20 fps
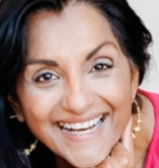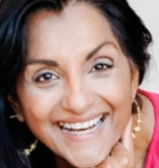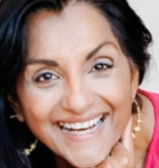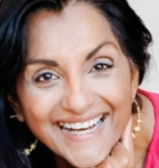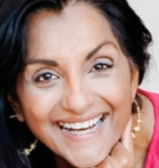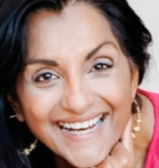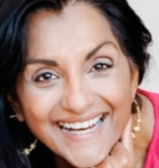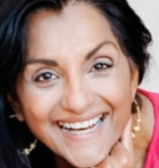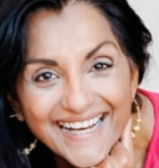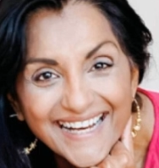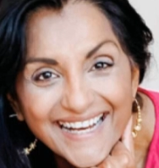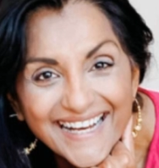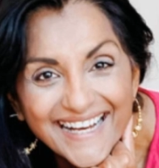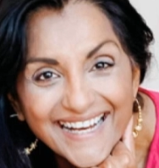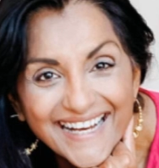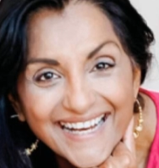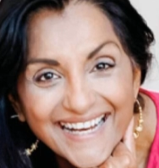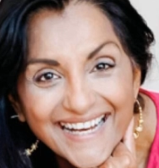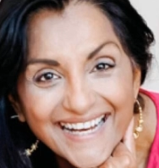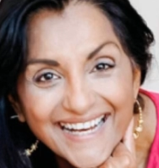
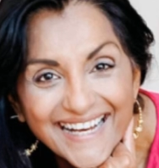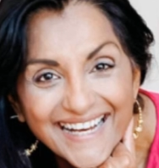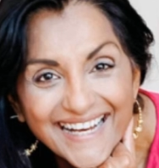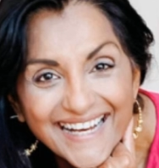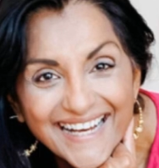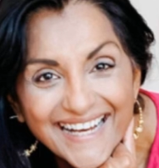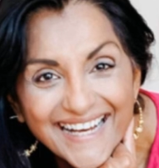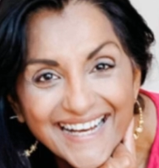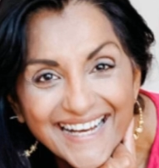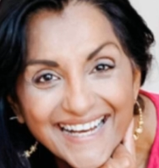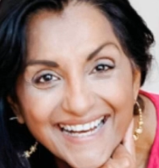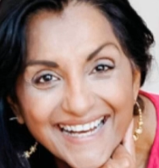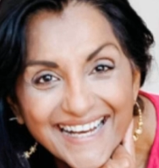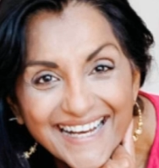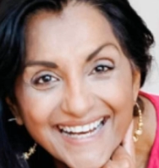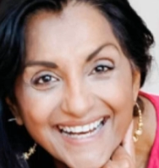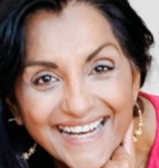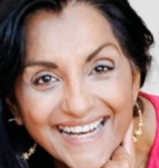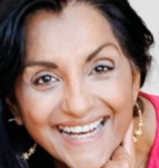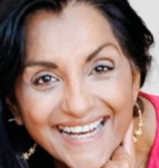
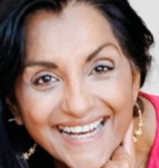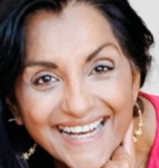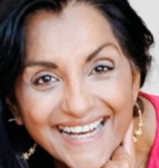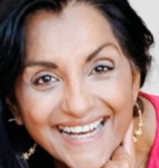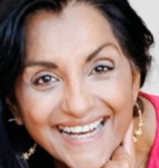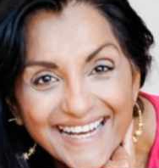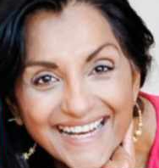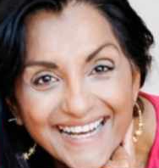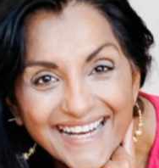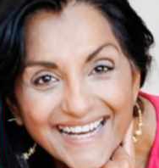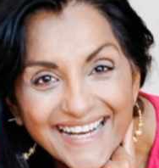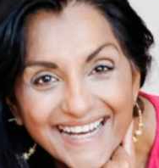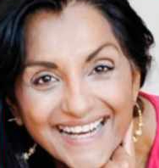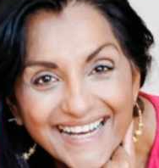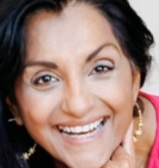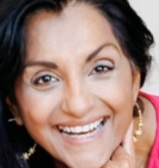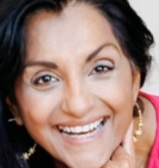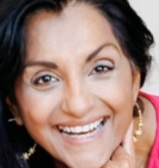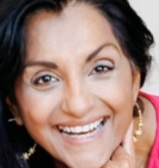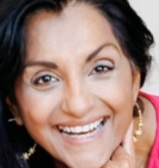
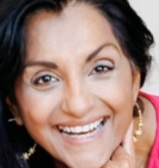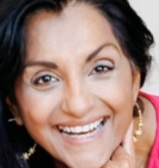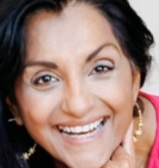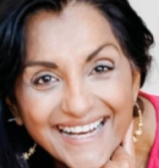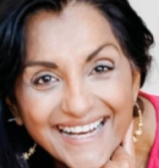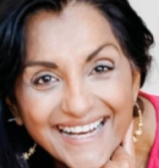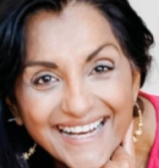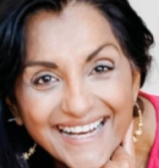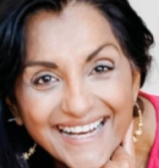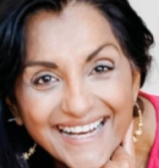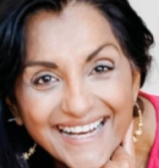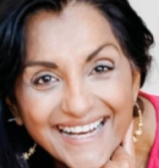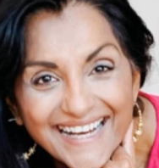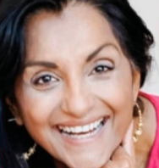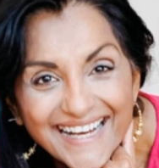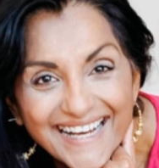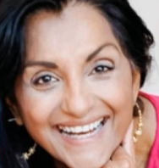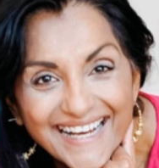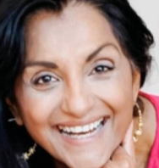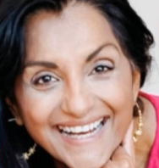
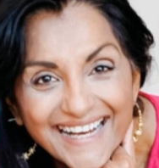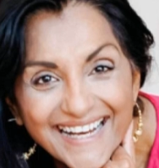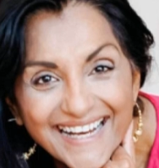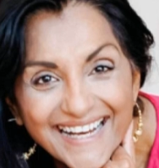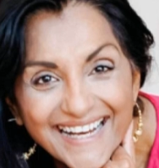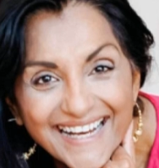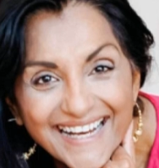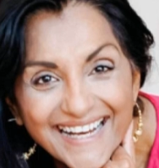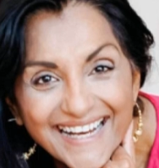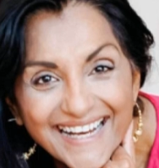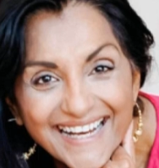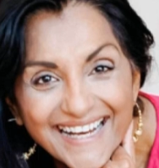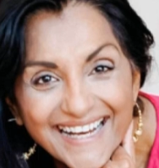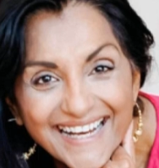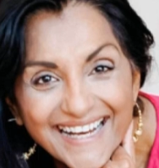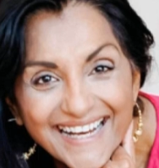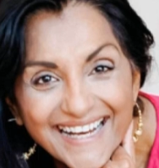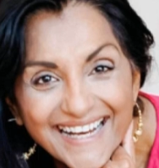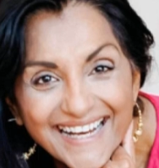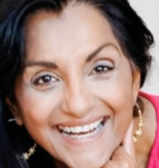
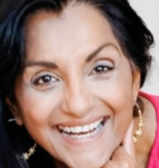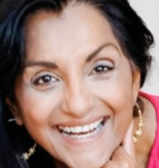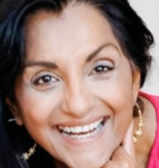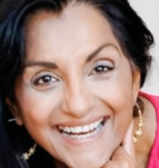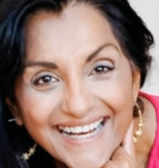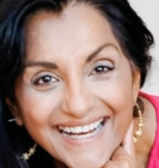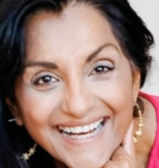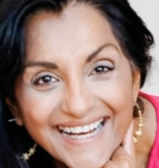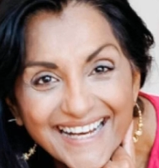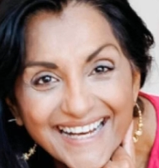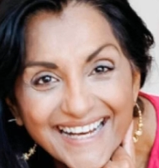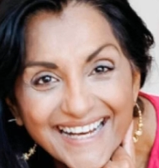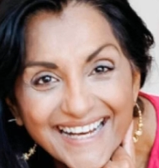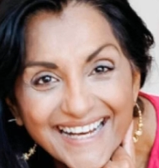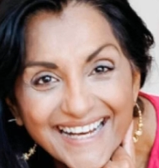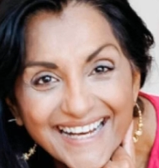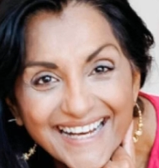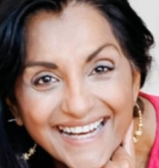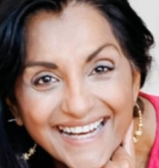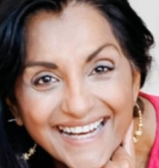
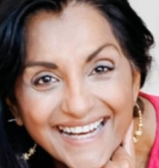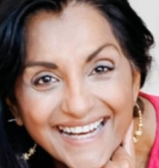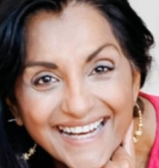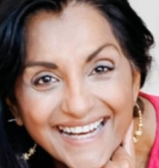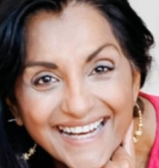(no lip movement)